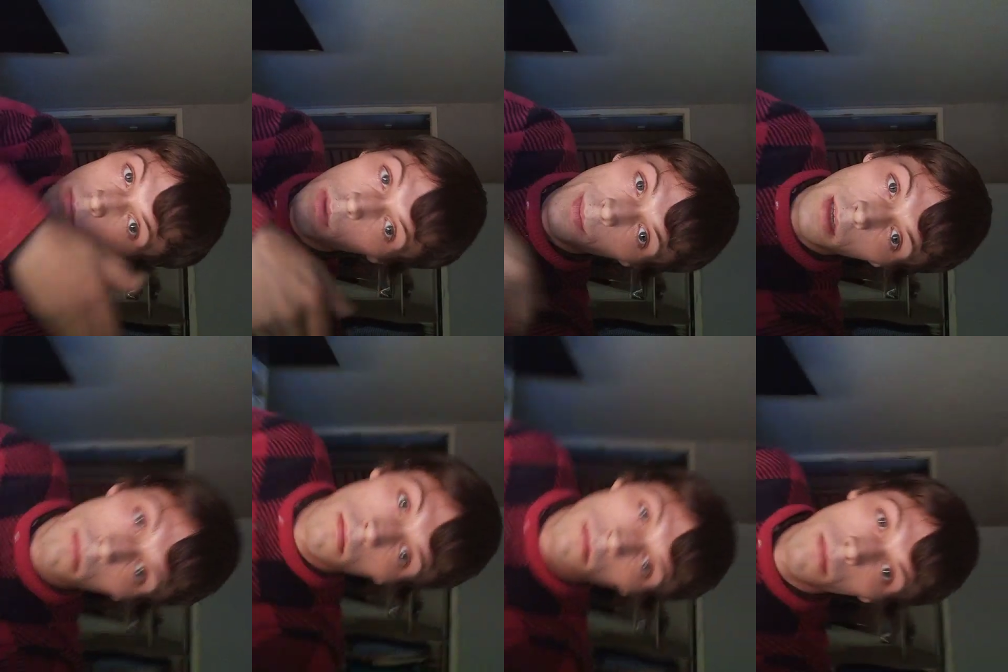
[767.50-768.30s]
with me.
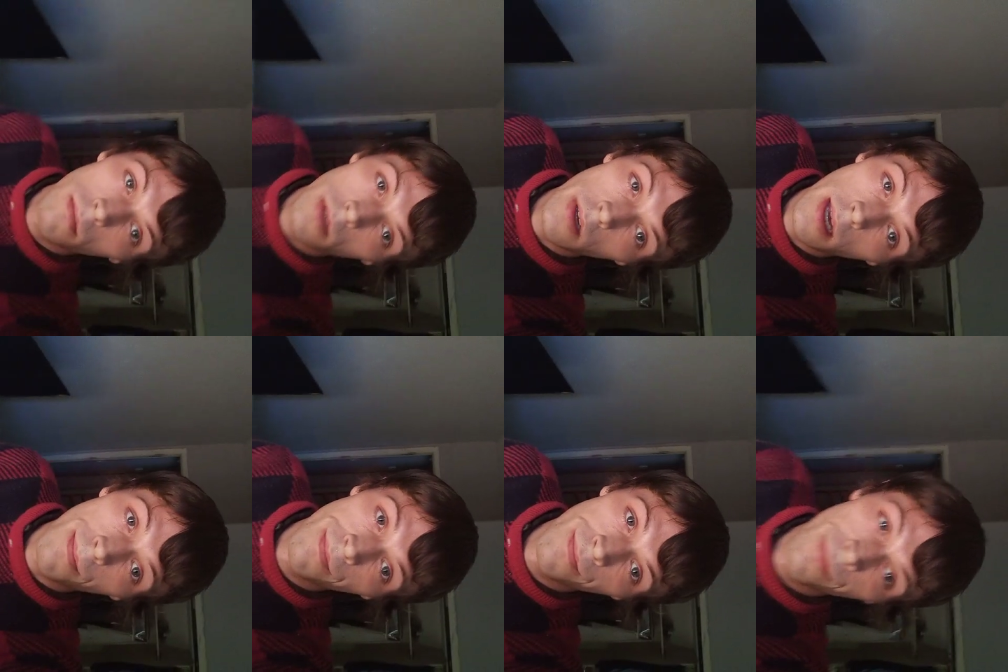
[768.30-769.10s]
So yeah,
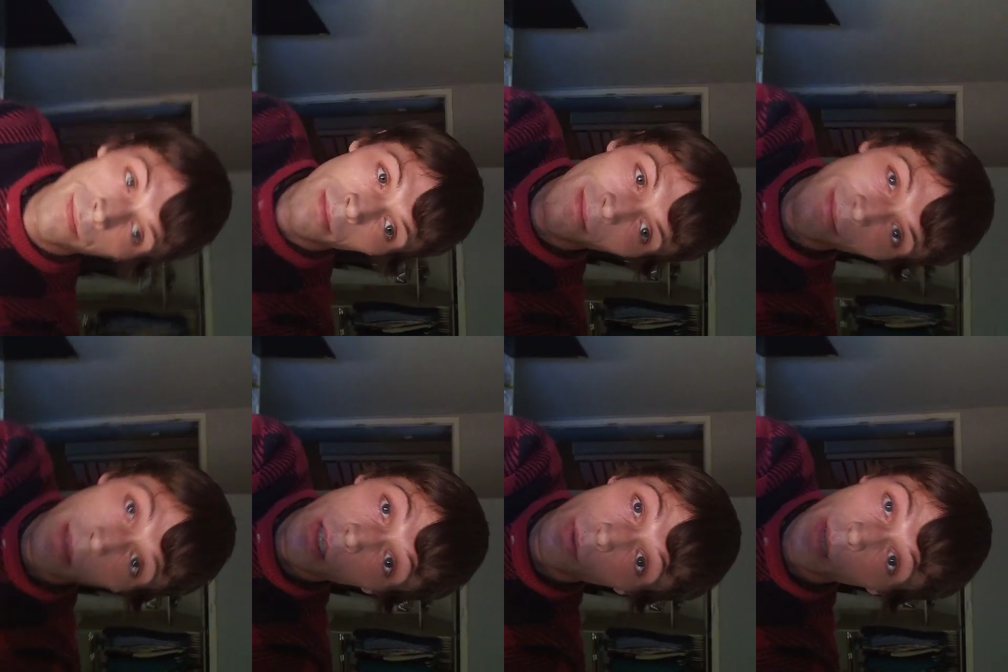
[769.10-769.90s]
thanks for